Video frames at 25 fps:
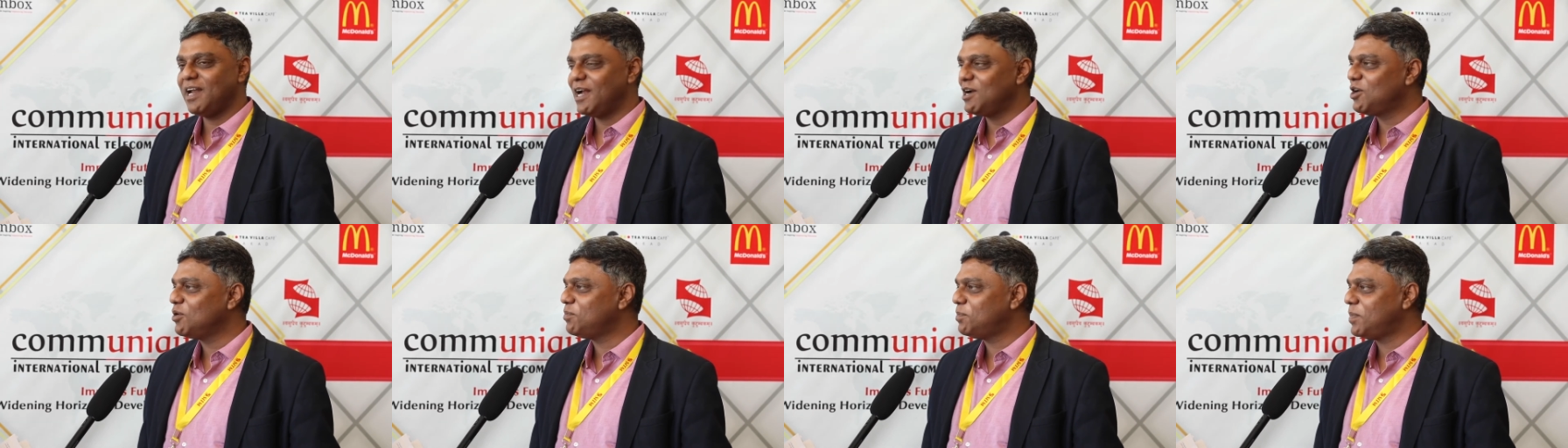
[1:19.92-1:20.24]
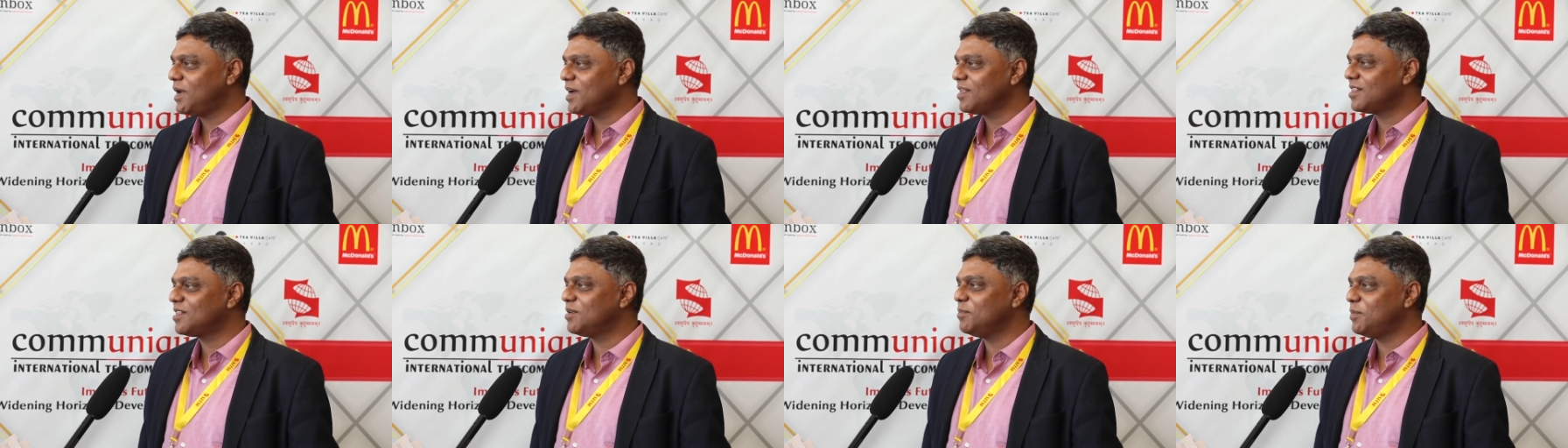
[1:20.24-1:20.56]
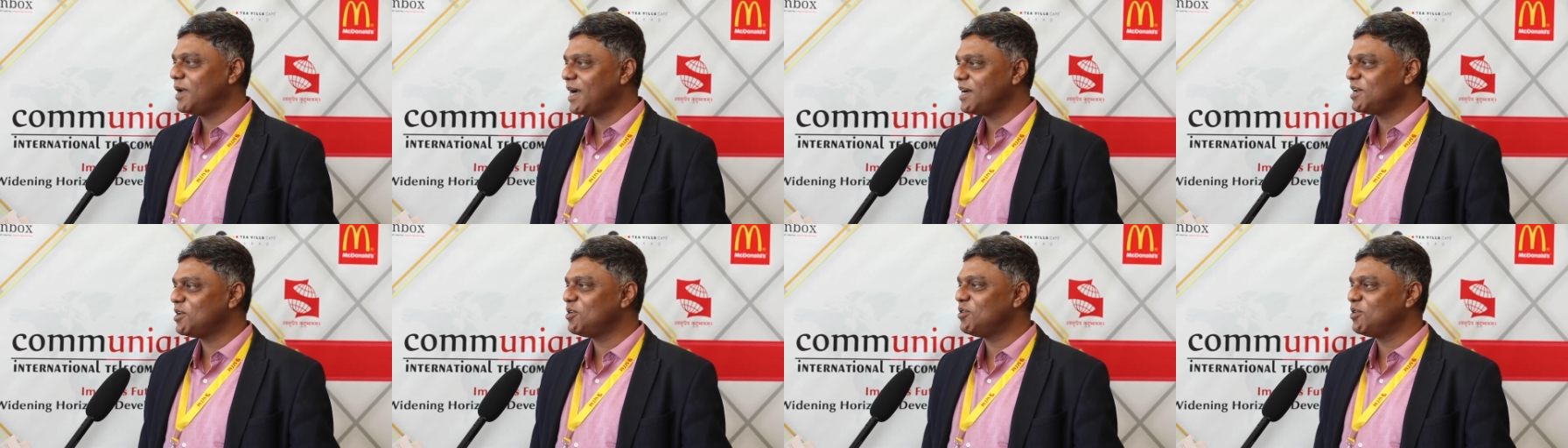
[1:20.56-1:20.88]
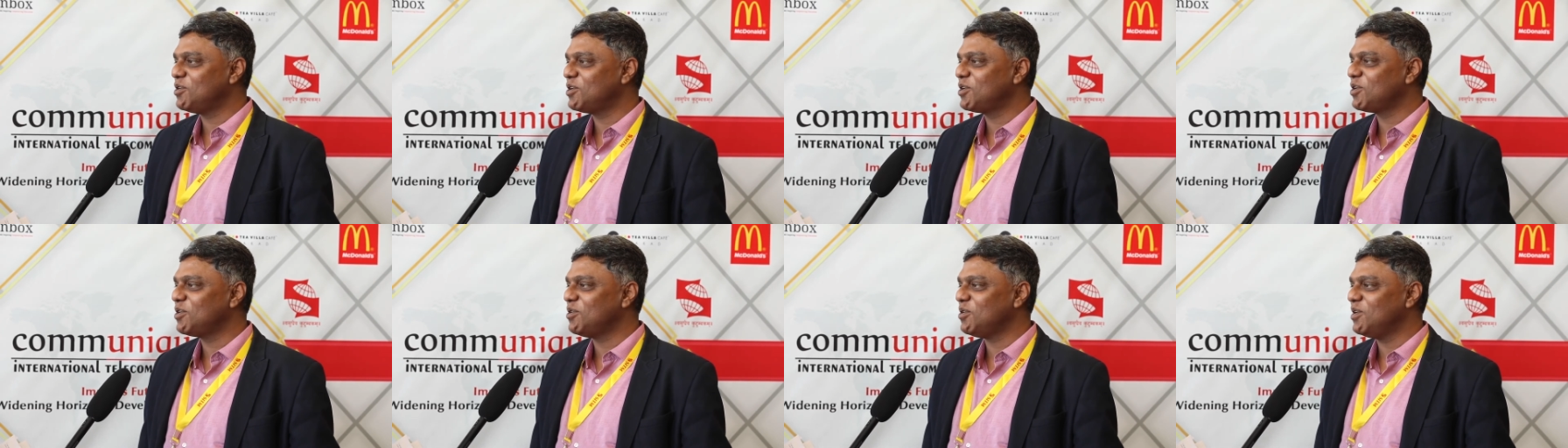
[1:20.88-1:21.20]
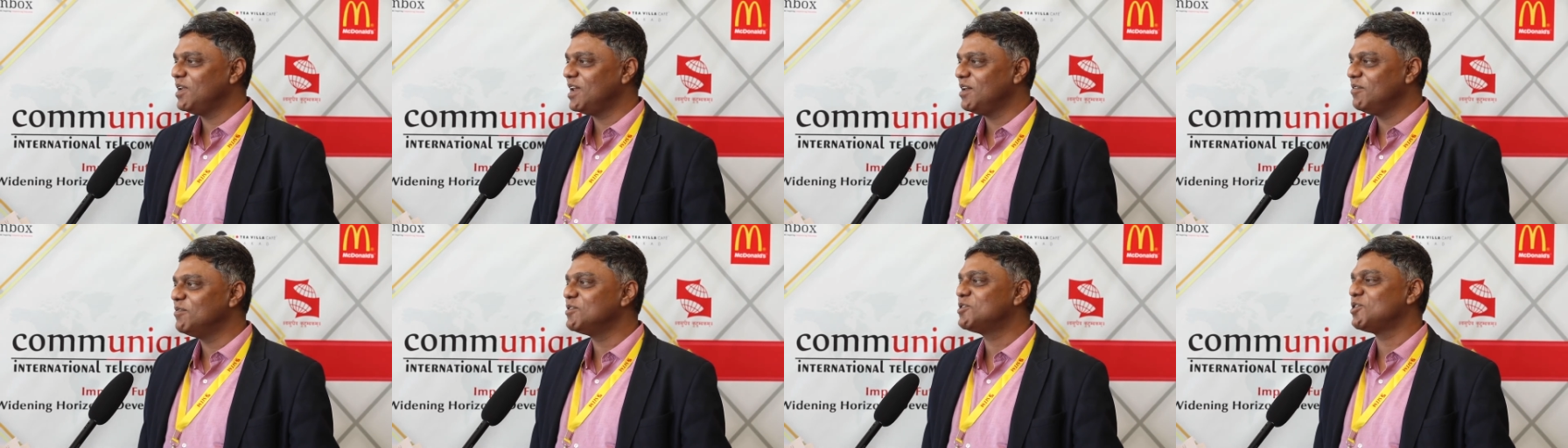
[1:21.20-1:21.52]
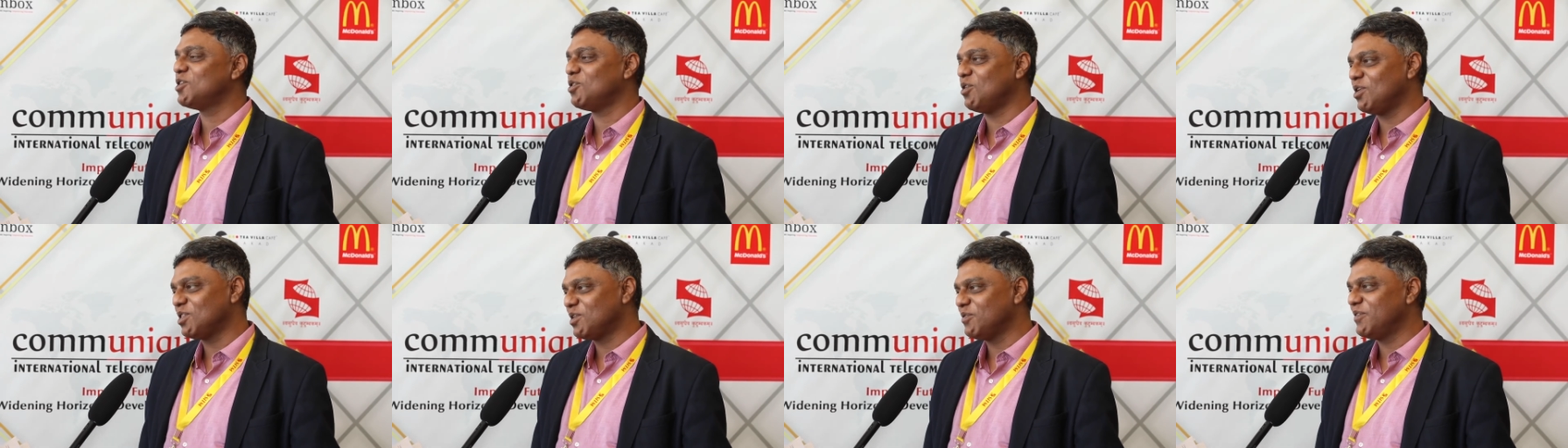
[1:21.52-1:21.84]
like to pass the baton on to you all and
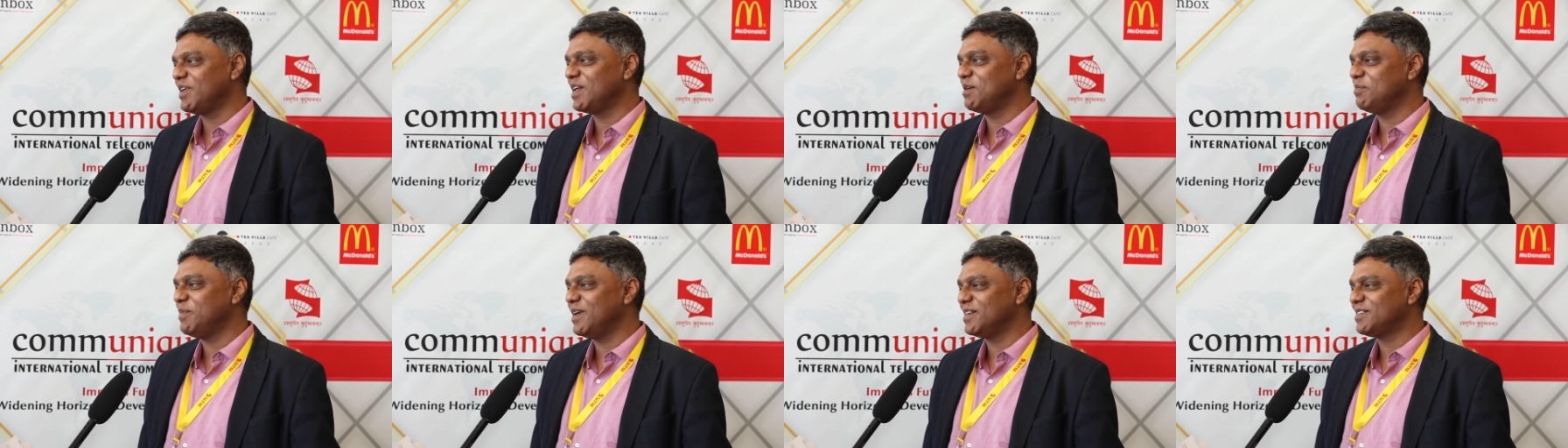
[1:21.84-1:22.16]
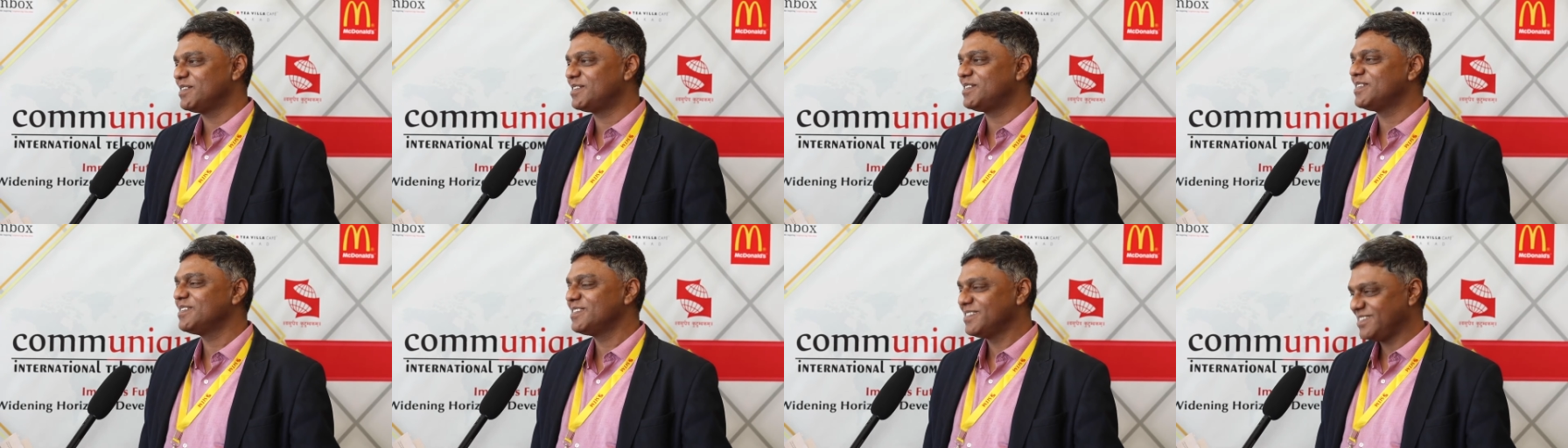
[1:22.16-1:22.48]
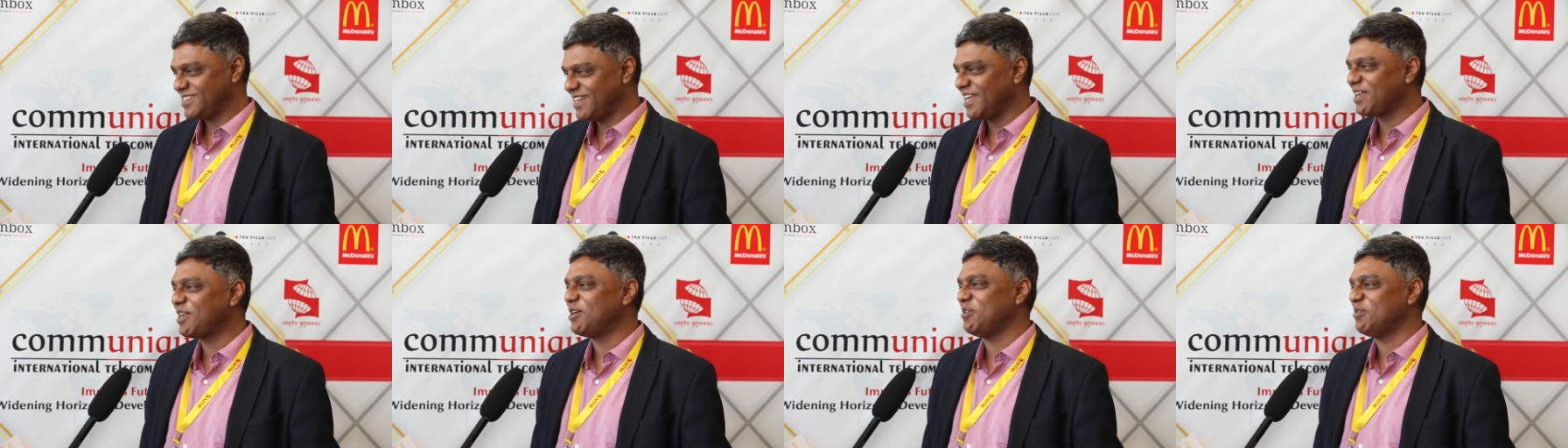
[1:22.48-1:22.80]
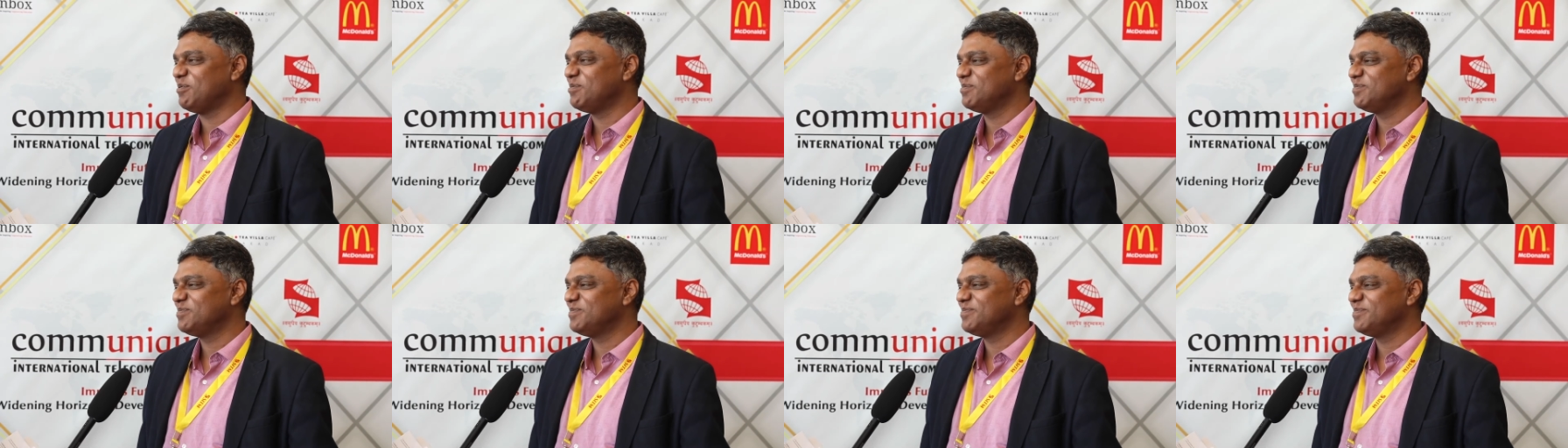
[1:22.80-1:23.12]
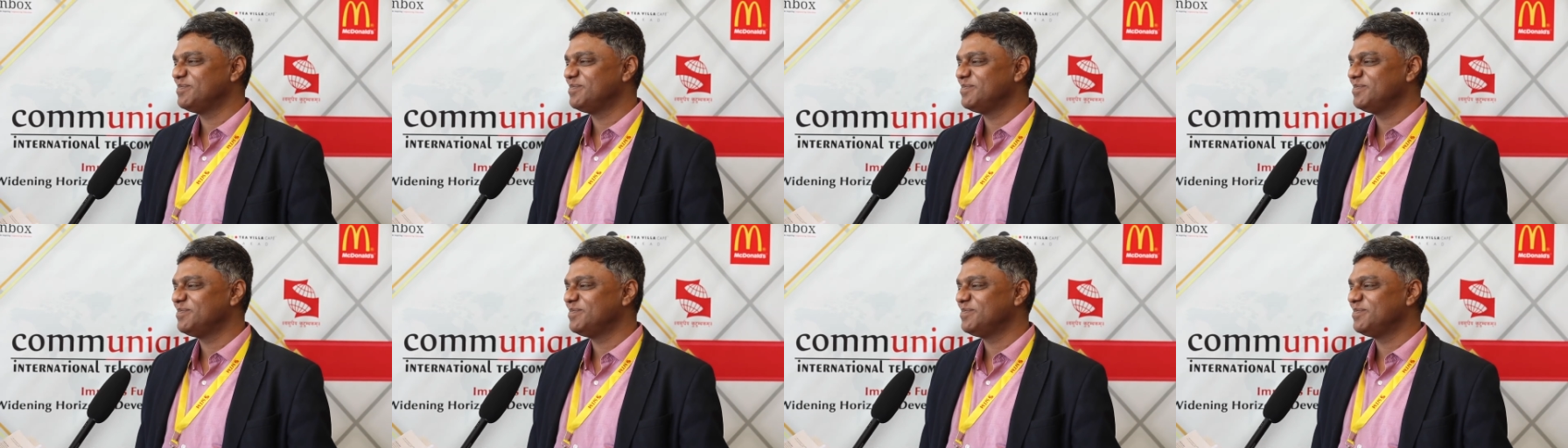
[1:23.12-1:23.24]
wish you all the very best. Thank you.